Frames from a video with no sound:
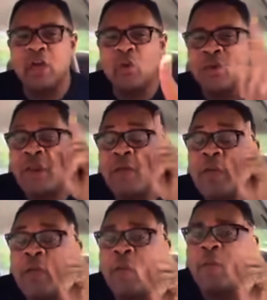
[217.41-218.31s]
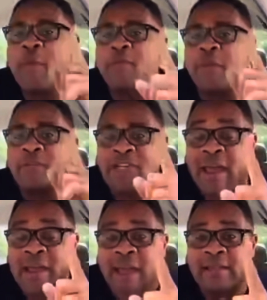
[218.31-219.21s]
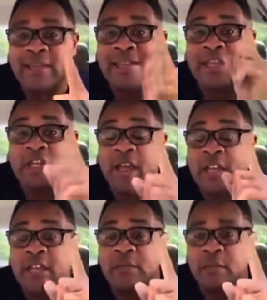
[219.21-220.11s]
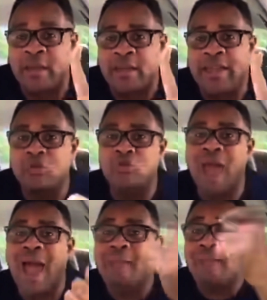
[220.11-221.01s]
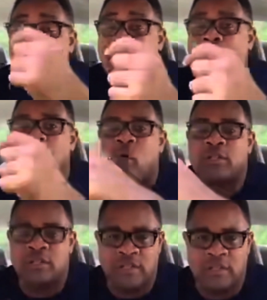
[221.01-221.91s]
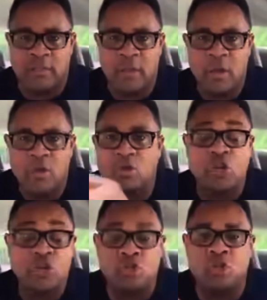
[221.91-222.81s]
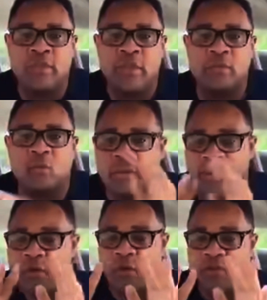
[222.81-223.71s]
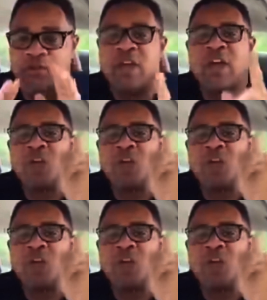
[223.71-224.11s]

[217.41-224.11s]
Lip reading: You will never hear women from China taking Chinese men into the American court system to destroy them with divorce.